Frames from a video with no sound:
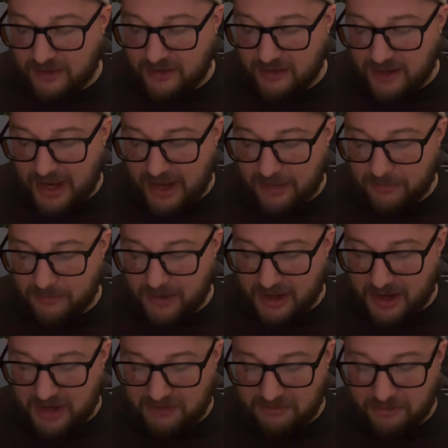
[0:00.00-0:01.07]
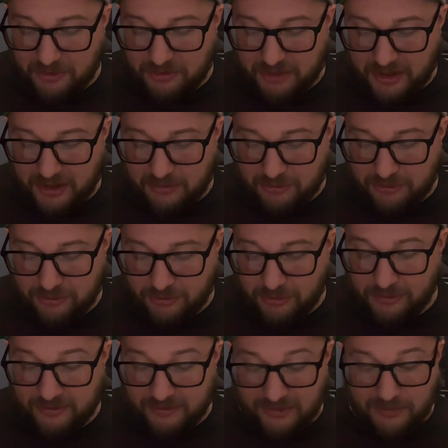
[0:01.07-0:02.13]
said the name, and it looked like it was
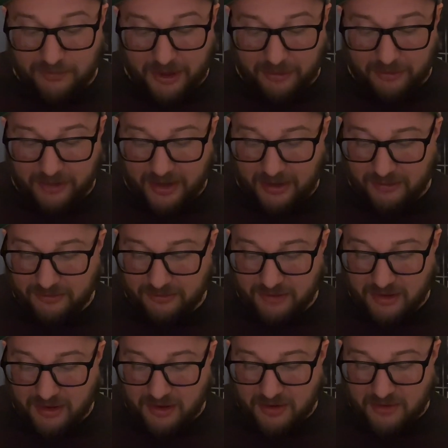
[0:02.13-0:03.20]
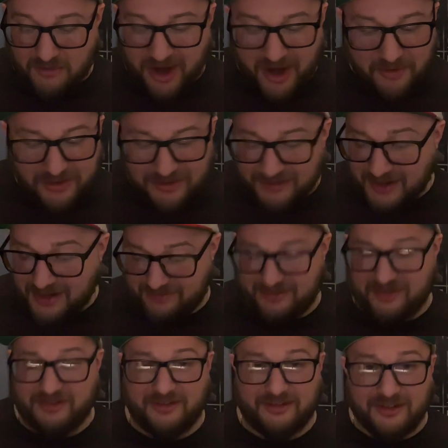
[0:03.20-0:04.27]
surely seen better days. Why would
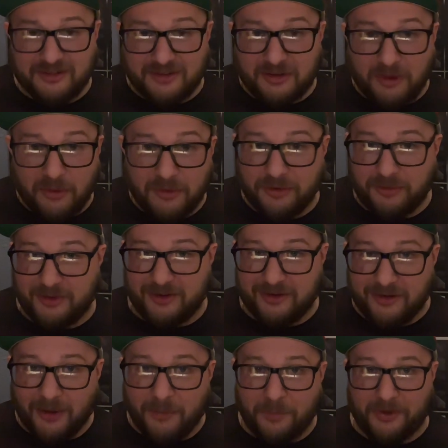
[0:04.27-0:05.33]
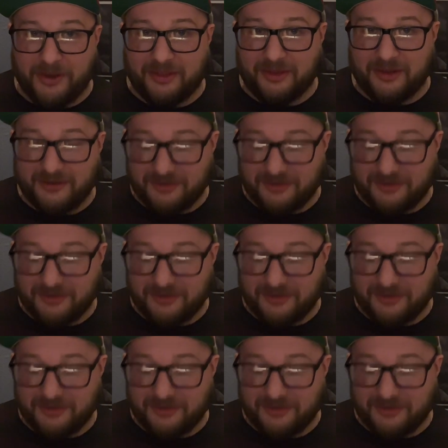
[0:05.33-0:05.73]
Stacy insist on going to a dump